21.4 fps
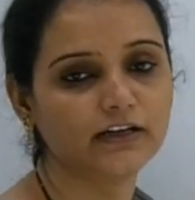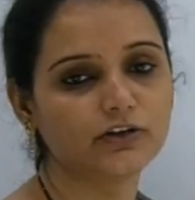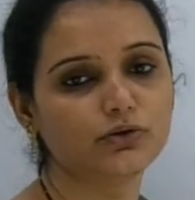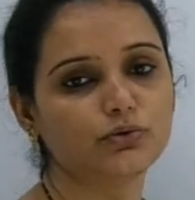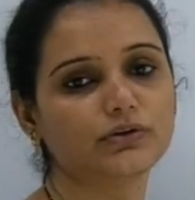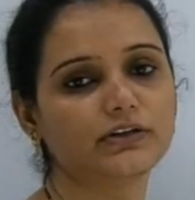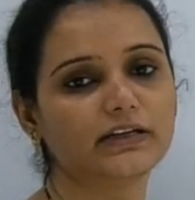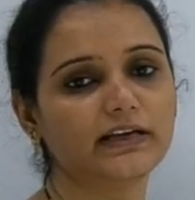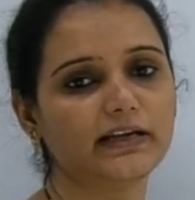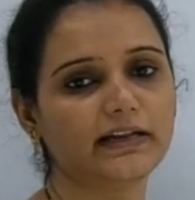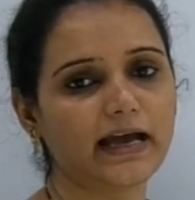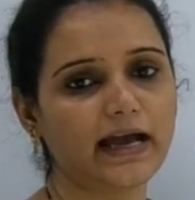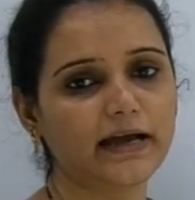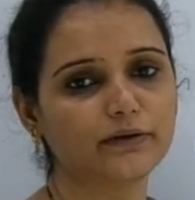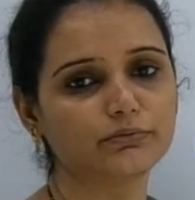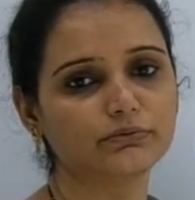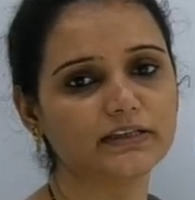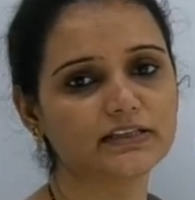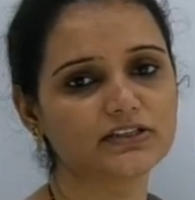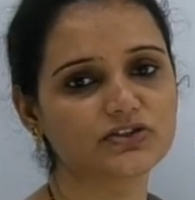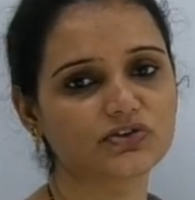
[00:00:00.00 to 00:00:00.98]
to
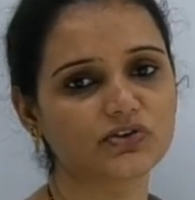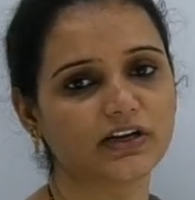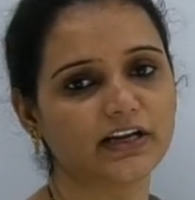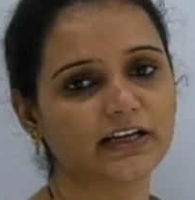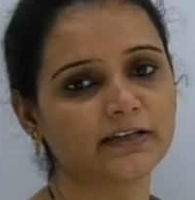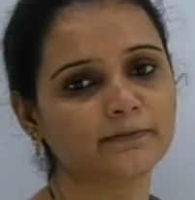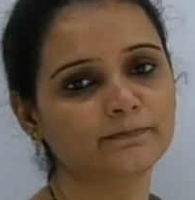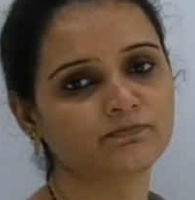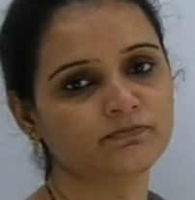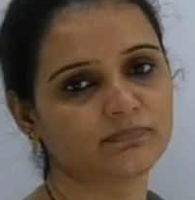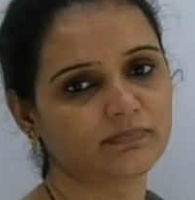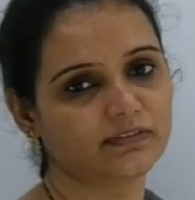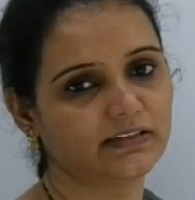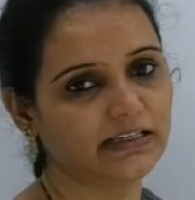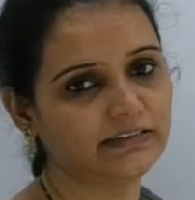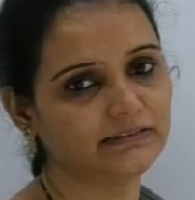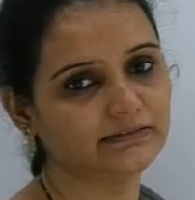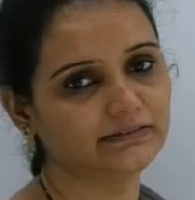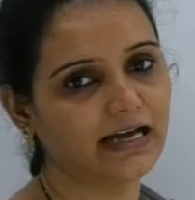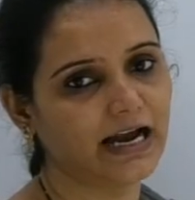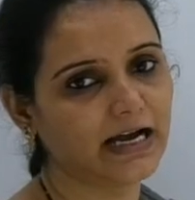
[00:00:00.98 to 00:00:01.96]
derive the string,
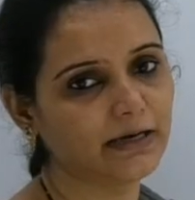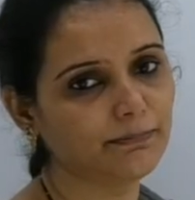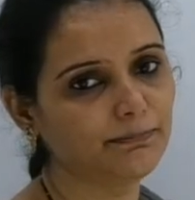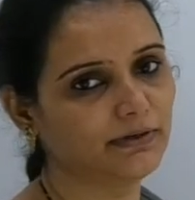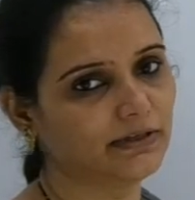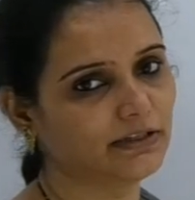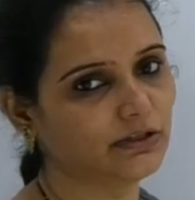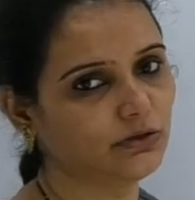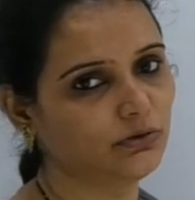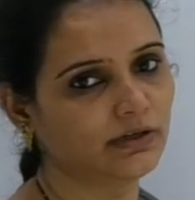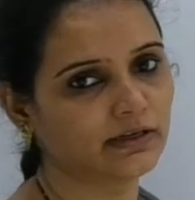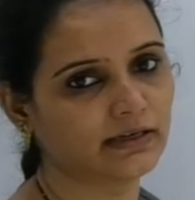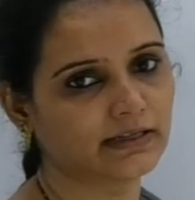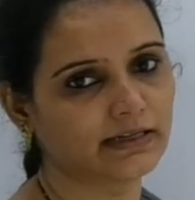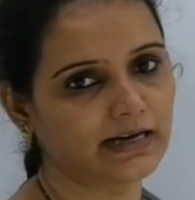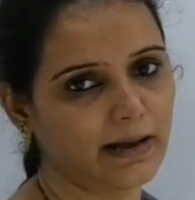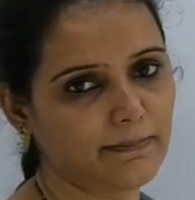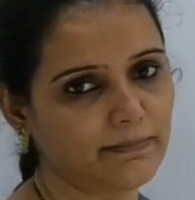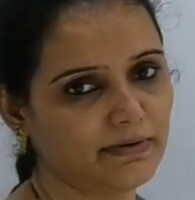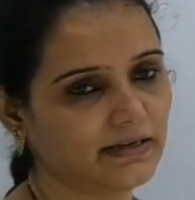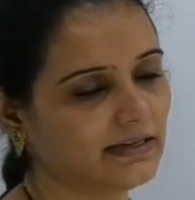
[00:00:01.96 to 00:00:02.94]
then that particular
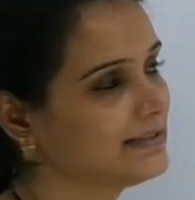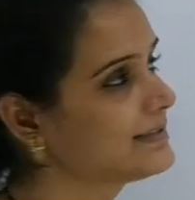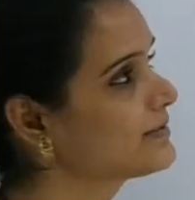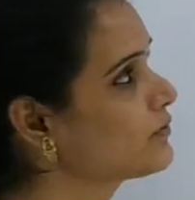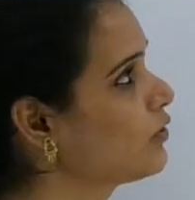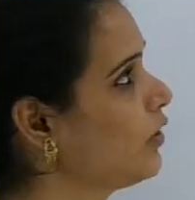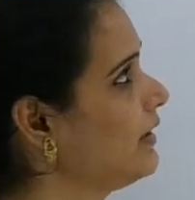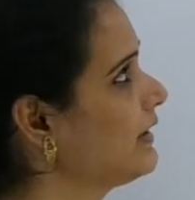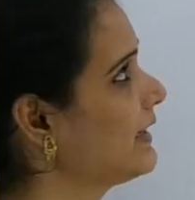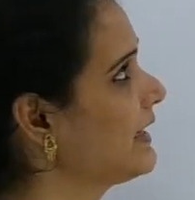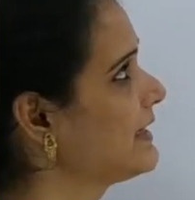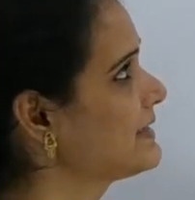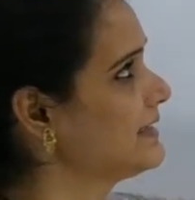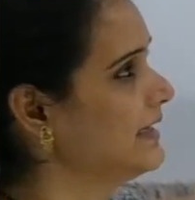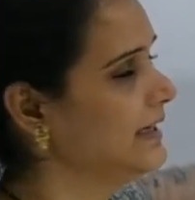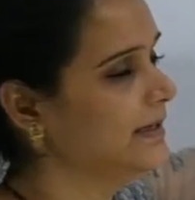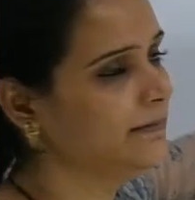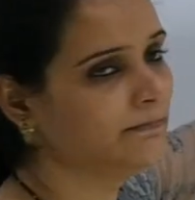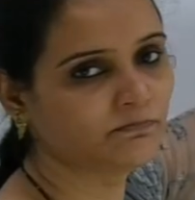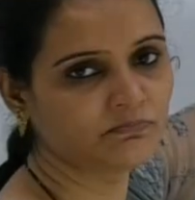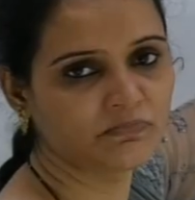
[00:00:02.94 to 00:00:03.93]
grammar is called as
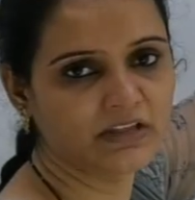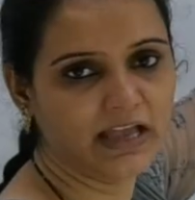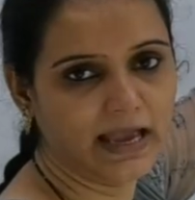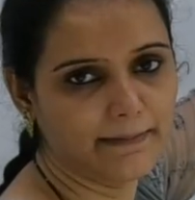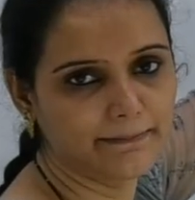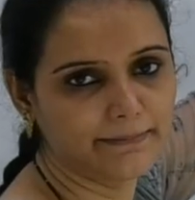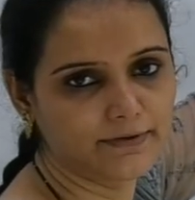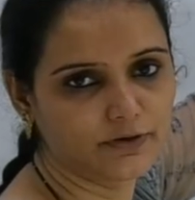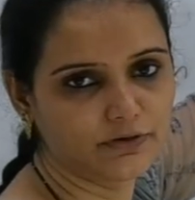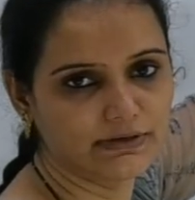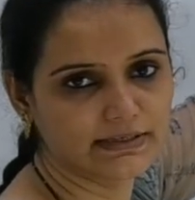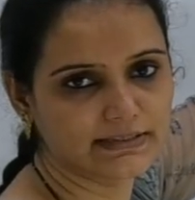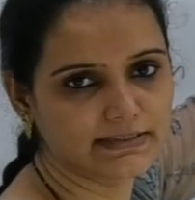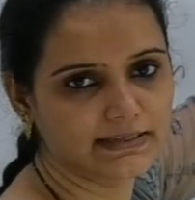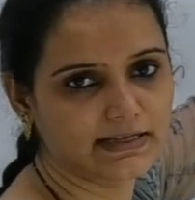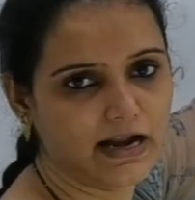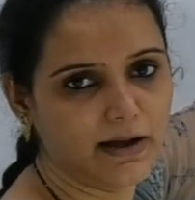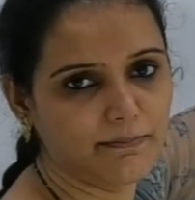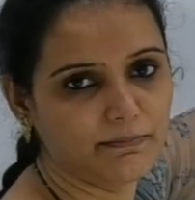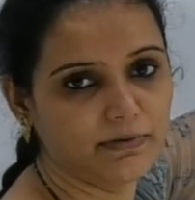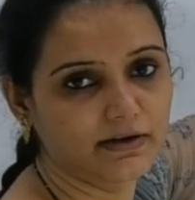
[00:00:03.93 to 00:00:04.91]
a ambiguous
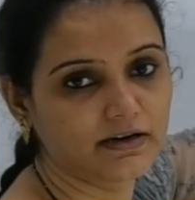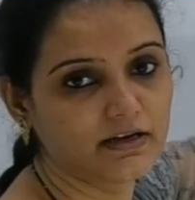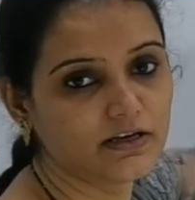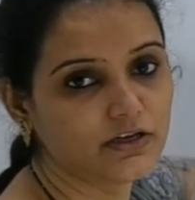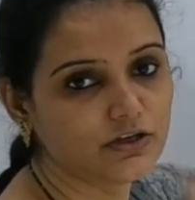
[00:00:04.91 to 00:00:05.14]
grammar.